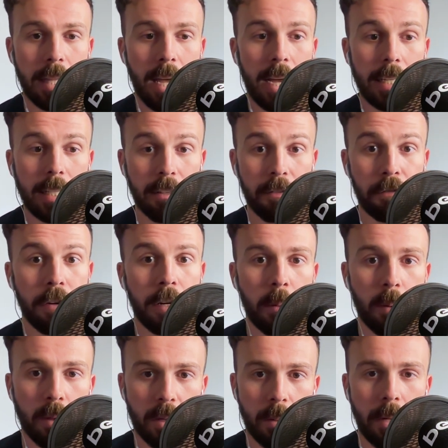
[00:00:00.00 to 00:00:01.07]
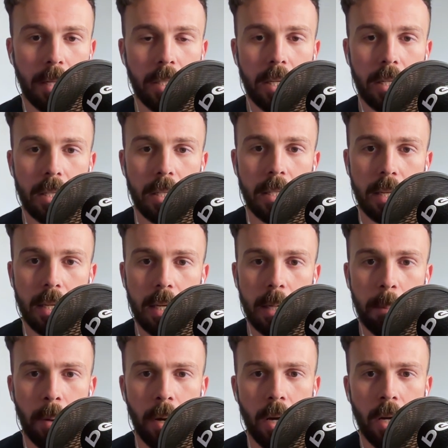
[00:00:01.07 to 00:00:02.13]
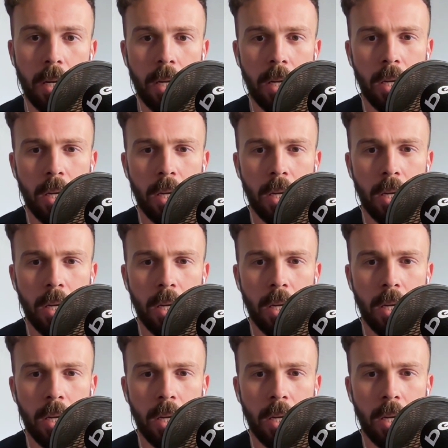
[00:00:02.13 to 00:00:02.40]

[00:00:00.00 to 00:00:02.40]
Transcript: That ended 3-1 to Manchester City, but